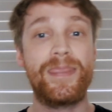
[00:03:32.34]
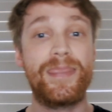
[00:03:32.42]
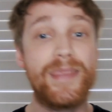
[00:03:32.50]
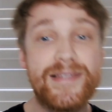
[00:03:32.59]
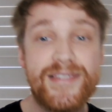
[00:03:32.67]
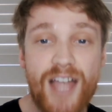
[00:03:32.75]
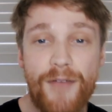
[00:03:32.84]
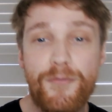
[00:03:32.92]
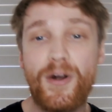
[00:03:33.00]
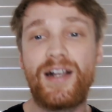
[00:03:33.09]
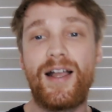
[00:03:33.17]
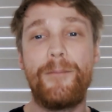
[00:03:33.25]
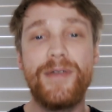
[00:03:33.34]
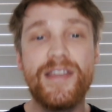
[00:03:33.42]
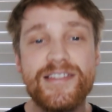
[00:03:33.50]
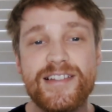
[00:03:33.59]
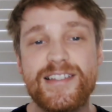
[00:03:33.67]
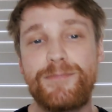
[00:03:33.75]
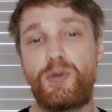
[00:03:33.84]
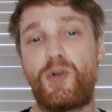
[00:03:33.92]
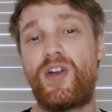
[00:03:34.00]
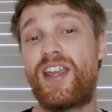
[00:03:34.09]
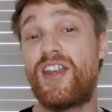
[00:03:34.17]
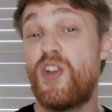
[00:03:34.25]
The software company is
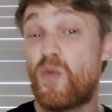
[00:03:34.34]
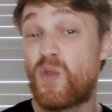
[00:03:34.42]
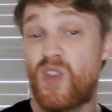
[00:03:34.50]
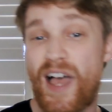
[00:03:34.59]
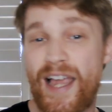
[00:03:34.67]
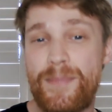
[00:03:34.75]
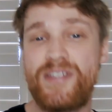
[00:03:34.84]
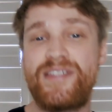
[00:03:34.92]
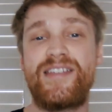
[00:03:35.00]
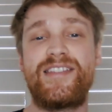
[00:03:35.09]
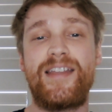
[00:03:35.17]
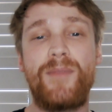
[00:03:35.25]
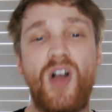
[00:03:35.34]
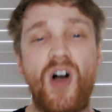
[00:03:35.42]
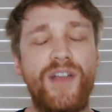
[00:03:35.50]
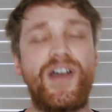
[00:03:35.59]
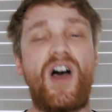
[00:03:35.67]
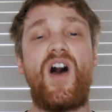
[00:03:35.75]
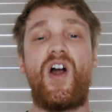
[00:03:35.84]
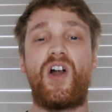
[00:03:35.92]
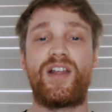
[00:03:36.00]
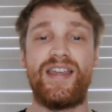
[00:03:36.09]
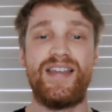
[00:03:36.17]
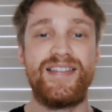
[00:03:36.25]
exploring a new reliable system called
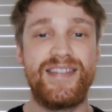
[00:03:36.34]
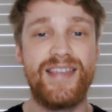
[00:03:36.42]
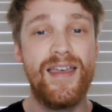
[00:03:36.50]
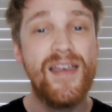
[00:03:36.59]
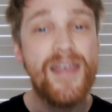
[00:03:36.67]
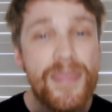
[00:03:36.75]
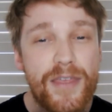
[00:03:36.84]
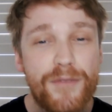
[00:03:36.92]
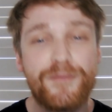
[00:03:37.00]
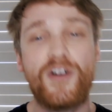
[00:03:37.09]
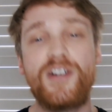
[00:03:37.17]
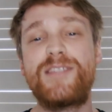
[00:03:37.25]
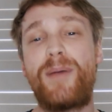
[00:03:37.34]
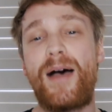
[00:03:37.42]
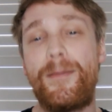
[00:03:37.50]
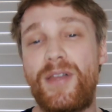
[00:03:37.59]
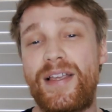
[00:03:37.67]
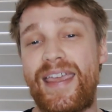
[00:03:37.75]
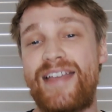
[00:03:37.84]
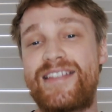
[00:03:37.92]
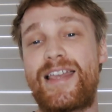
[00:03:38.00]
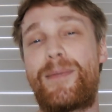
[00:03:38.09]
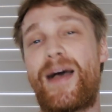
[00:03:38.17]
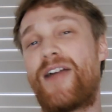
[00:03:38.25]
Argus, the first public
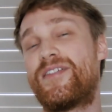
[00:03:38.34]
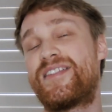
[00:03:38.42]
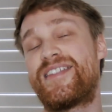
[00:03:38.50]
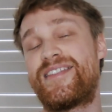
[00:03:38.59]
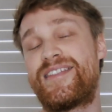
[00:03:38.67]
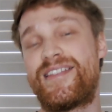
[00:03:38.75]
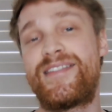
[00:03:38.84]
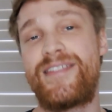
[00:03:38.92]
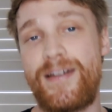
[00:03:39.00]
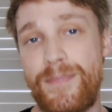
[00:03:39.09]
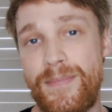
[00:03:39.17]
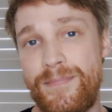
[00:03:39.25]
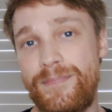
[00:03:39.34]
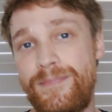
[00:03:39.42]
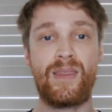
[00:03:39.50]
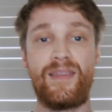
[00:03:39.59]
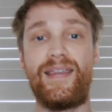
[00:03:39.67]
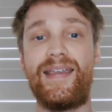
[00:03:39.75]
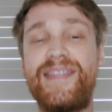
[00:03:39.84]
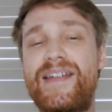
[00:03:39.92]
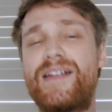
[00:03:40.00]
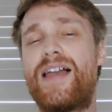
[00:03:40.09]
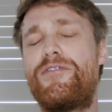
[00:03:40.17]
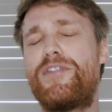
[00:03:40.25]
anti-piracy system. In the
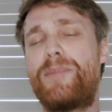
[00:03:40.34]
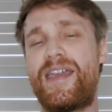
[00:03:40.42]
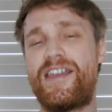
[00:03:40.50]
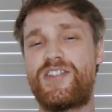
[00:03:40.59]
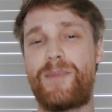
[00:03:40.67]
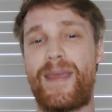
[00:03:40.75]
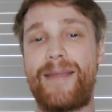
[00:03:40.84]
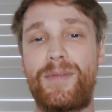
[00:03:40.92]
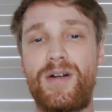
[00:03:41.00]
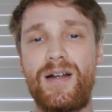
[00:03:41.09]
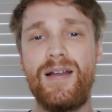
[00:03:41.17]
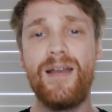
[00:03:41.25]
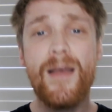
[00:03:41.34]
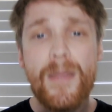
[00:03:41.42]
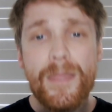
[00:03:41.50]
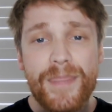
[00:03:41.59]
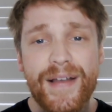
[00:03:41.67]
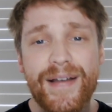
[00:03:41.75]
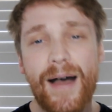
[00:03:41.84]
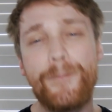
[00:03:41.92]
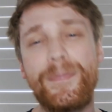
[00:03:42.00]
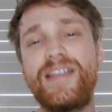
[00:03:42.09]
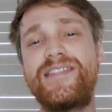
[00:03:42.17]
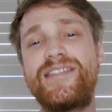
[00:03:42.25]
11-page paper, the
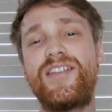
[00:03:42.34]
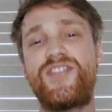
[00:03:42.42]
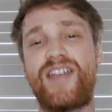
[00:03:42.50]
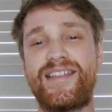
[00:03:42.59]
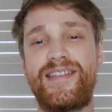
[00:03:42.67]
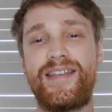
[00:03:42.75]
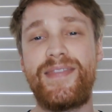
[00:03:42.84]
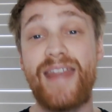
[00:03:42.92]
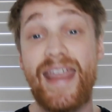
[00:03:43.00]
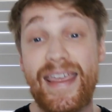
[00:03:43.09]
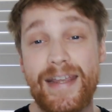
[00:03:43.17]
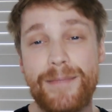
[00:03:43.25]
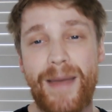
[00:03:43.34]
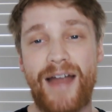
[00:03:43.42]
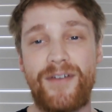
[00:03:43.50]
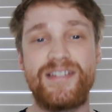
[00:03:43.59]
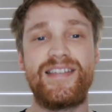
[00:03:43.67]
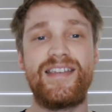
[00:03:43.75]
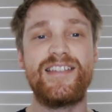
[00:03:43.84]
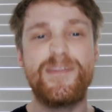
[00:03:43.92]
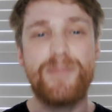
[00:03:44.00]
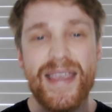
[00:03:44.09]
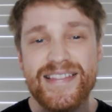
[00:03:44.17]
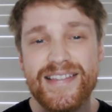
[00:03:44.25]
company suggested that anti-piracy is
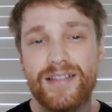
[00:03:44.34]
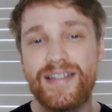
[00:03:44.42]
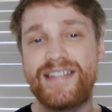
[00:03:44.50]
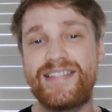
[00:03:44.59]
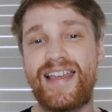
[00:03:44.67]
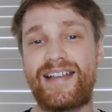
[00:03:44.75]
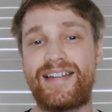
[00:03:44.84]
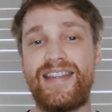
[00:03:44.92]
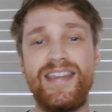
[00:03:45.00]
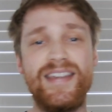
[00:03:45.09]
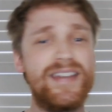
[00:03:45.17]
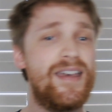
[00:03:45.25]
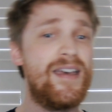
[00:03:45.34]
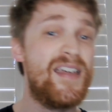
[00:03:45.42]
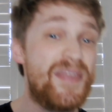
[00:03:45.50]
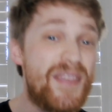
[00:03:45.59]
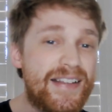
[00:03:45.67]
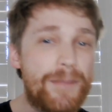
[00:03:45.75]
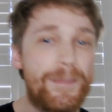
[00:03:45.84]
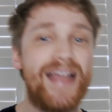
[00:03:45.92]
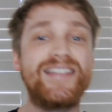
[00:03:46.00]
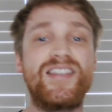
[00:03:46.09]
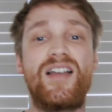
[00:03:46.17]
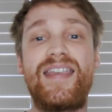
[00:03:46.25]
basically a technique that
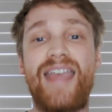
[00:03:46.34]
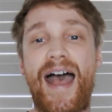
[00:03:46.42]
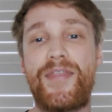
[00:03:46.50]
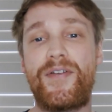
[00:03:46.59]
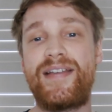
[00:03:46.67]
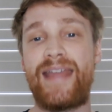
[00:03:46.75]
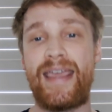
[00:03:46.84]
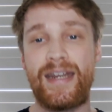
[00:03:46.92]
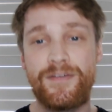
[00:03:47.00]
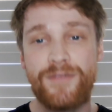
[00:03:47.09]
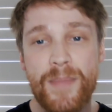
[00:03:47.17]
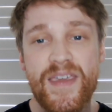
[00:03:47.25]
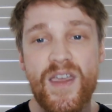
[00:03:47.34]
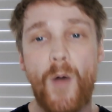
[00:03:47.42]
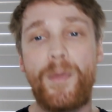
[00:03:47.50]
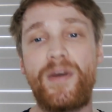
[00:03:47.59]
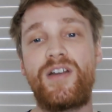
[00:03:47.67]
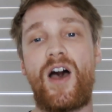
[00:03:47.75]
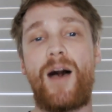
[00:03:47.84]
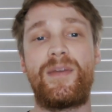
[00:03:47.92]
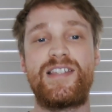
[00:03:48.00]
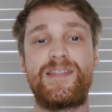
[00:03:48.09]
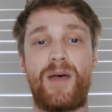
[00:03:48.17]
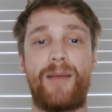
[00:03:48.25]
depends on gathering data from the open
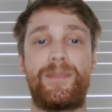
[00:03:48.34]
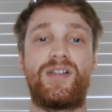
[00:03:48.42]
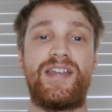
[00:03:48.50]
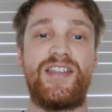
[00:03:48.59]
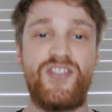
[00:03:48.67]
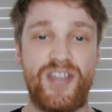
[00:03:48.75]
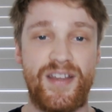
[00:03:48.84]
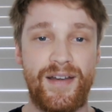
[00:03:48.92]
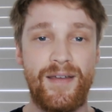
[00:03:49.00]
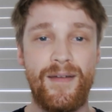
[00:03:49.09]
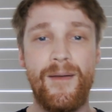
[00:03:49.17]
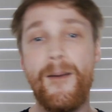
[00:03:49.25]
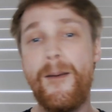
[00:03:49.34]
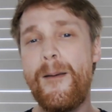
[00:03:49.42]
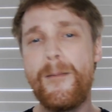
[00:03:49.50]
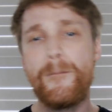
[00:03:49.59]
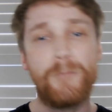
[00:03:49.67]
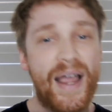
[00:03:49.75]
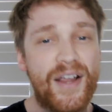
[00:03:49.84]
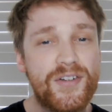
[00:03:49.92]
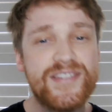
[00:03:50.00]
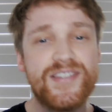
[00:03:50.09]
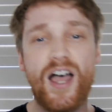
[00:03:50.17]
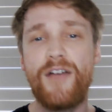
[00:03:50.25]
anonymous population.
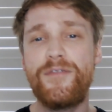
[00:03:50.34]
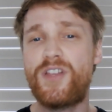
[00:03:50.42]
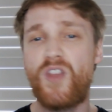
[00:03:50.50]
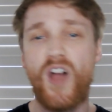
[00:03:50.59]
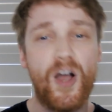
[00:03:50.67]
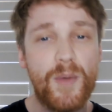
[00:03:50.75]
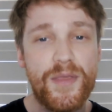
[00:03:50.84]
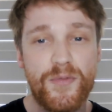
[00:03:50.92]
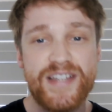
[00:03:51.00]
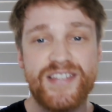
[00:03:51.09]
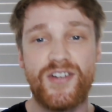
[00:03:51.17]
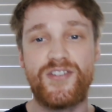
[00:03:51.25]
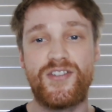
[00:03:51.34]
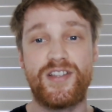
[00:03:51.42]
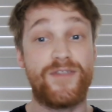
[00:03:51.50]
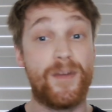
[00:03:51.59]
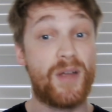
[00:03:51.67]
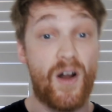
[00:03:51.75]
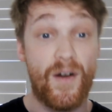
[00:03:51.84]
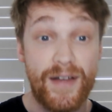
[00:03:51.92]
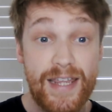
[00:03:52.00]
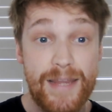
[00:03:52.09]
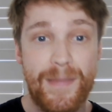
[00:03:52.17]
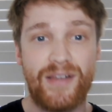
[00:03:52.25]
Microsoft, along with researchers from
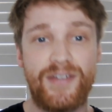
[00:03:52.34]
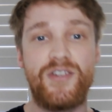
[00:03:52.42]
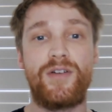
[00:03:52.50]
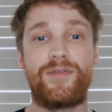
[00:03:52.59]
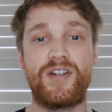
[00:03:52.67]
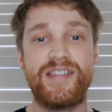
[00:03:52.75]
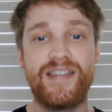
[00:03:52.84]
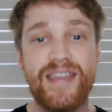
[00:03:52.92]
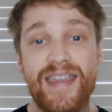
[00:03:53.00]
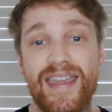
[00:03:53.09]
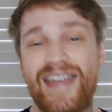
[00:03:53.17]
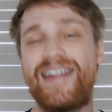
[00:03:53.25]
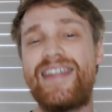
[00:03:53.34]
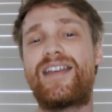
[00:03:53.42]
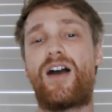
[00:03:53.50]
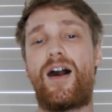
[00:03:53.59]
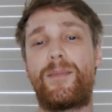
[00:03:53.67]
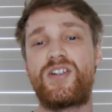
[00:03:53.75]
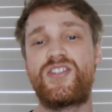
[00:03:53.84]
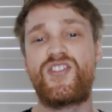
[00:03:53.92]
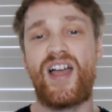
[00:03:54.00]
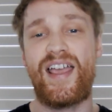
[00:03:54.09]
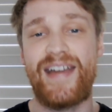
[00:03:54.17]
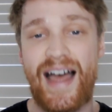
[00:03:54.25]
Carnegie Mellon University and e-commerce
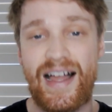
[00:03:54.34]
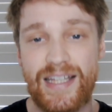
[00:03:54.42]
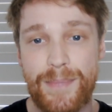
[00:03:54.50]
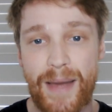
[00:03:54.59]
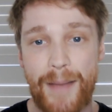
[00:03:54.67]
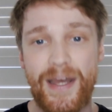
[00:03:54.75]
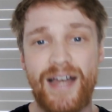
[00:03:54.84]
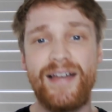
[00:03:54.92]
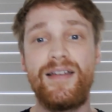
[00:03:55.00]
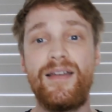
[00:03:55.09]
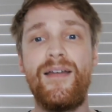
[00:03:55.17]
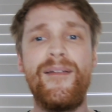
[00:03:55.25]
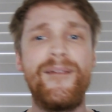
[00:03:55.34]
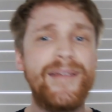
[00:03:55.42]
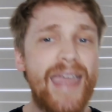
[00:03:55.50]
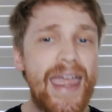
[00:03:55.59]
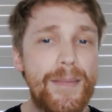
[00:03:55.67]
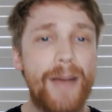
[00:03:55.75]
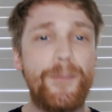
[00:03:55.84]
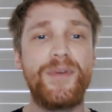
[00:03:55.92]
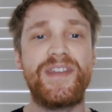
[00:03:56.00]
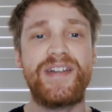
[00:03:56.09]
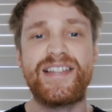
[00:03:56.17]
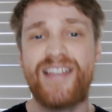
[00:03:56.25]
giant Alibaba, came up with
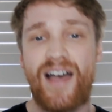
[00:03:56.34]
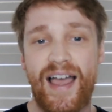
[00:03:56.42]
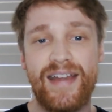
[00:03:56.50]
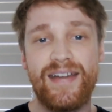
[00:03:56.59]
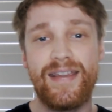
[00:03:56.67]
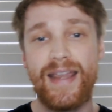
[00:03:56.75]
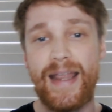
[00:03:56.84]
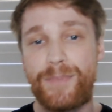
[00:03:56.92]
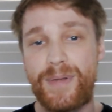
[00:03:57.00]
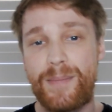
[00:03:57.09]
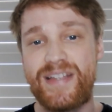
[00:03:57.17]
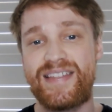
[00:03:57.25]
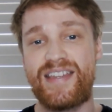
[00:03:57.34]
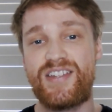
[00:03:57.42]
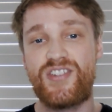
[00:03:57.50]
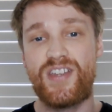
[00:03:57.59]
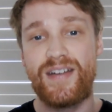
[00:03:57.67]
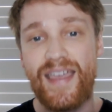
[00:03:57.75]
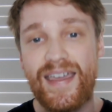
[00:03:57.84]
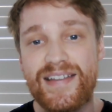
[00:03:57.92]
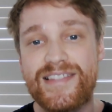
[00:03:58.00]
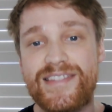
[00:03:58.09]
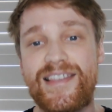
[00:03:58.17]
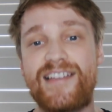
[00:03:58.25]
the design, implementation, and
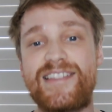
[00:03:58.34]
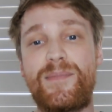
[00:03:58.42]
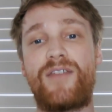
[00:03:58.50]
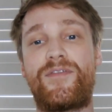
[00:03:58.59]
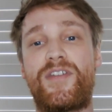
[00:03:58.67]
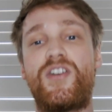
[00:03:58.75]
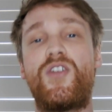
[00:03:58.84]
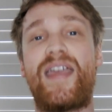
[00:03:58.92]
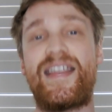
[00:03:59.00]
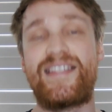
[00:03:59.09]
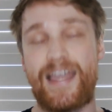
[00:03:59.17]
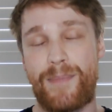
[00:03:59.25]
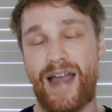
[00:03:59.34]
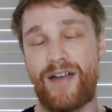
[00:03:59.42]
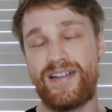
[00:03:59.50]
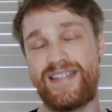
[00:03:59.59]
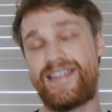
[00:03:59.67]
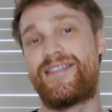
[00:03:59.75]
assessment of the new anti-piracy